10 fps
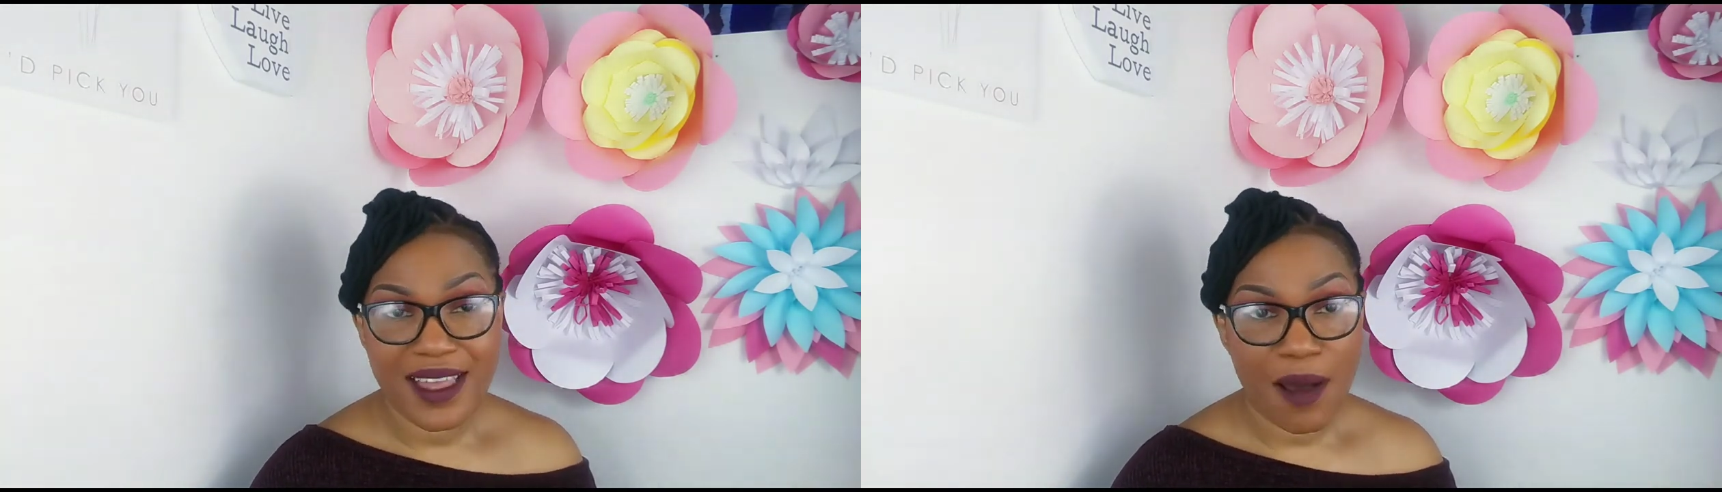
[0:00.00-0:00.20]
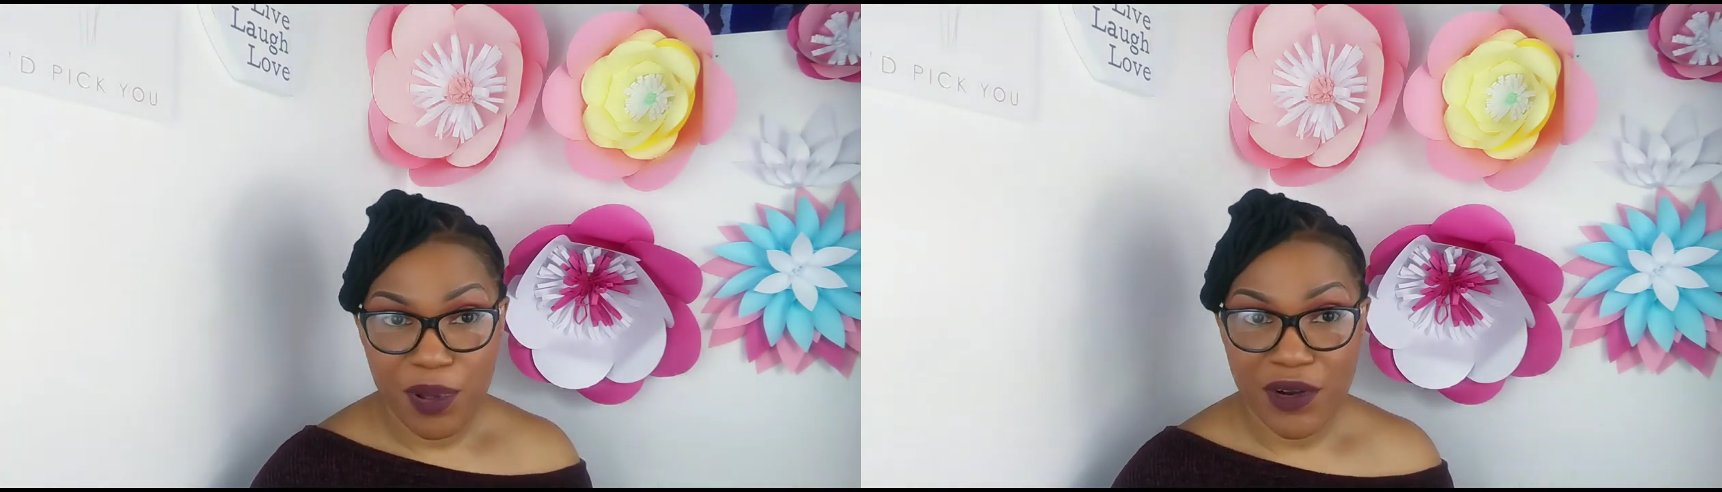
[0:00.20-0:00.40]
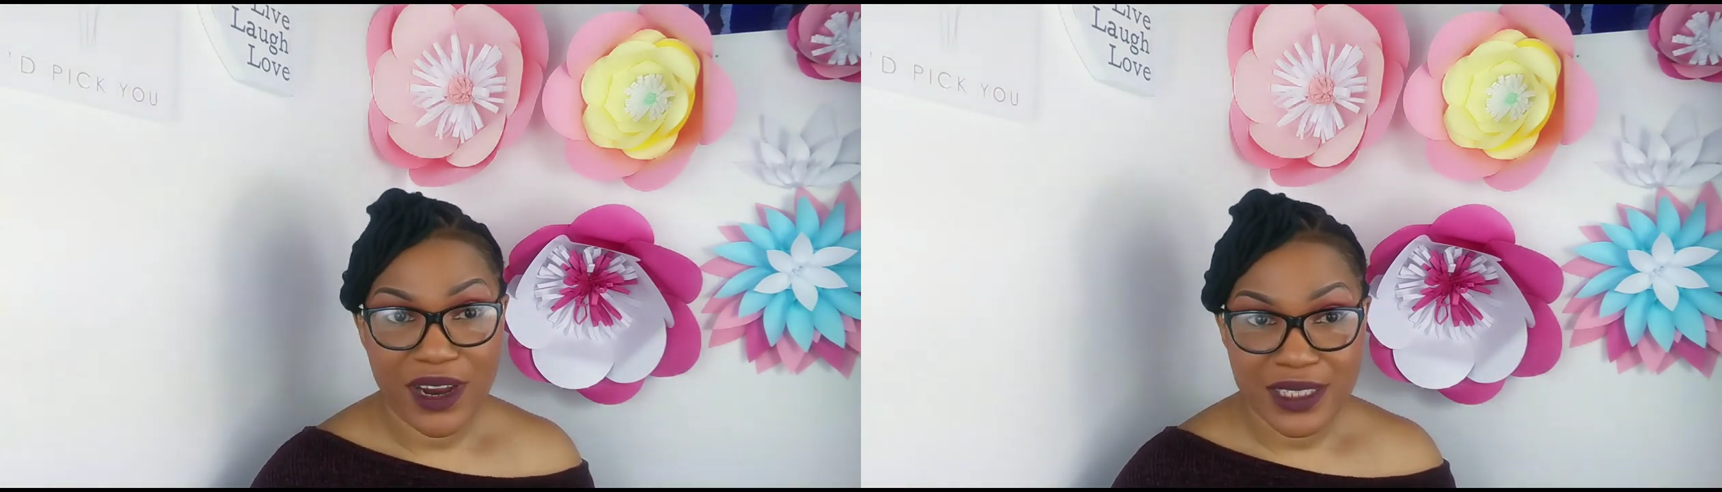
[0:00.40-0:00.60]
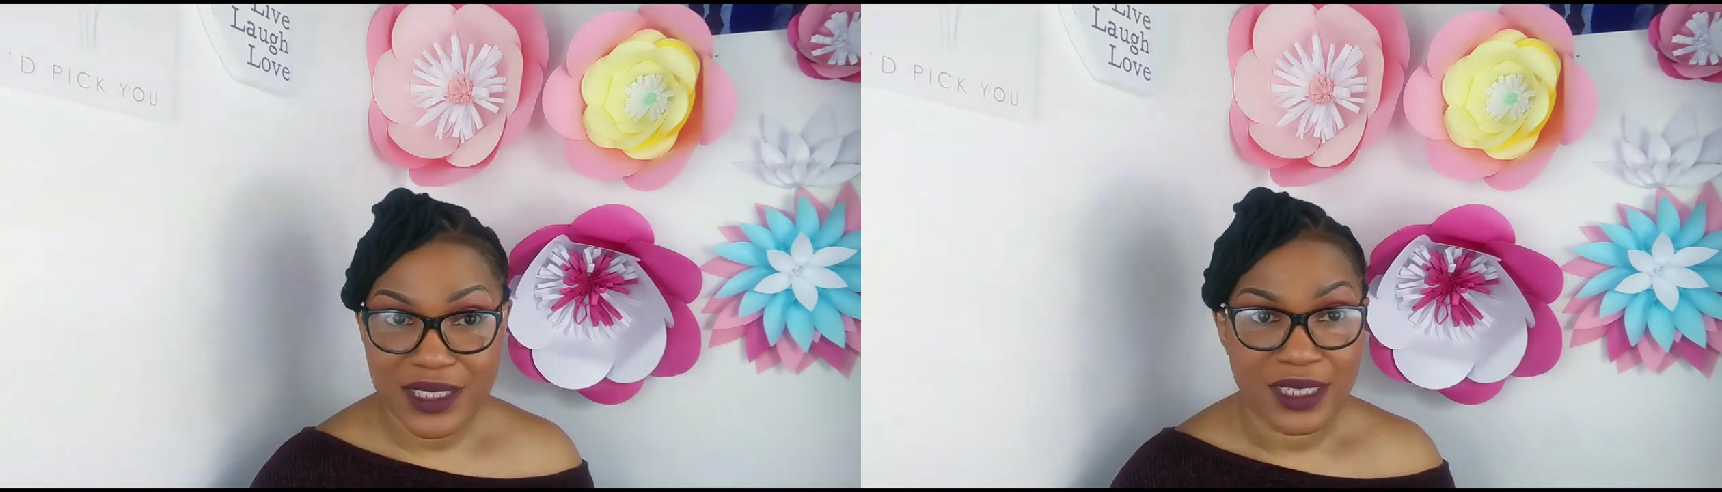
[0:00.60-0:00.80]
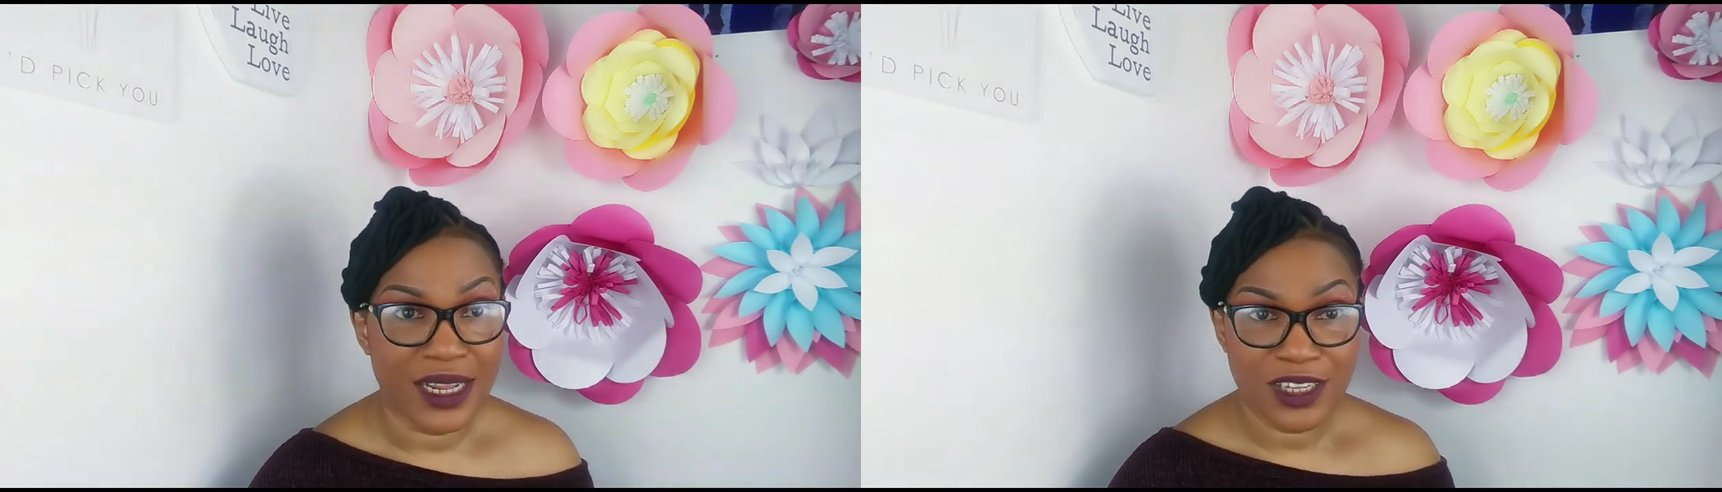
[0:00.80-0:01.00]
that
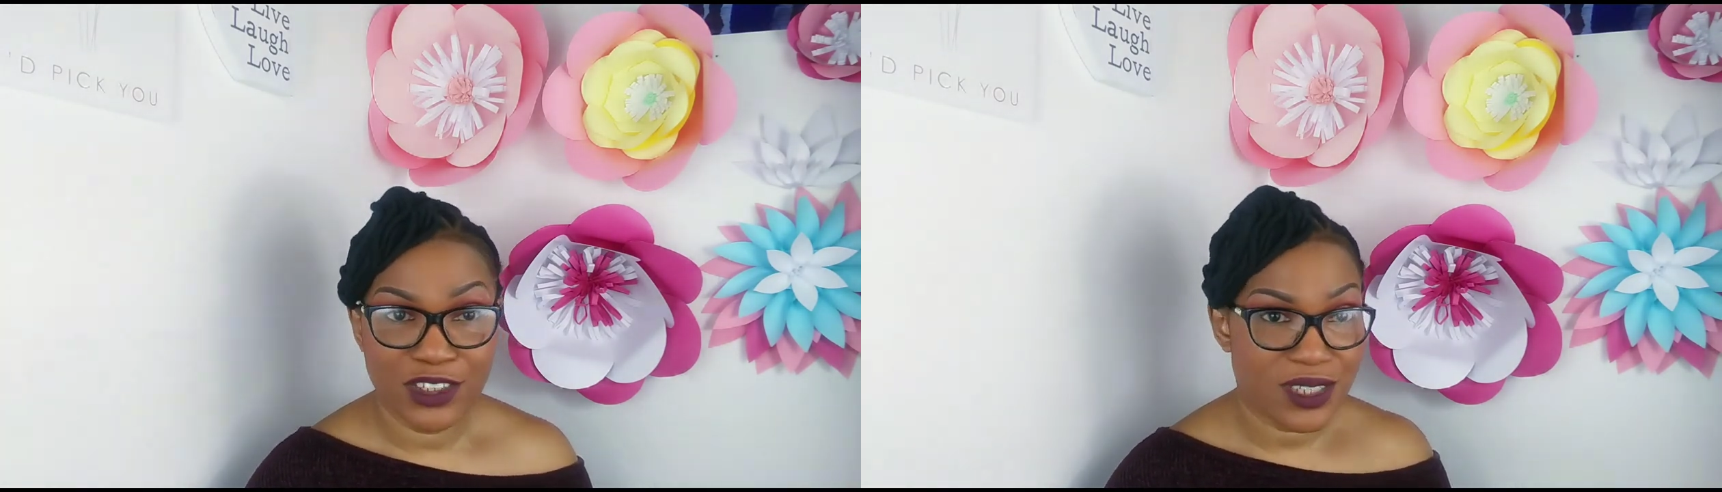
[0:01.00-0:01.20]
parenting,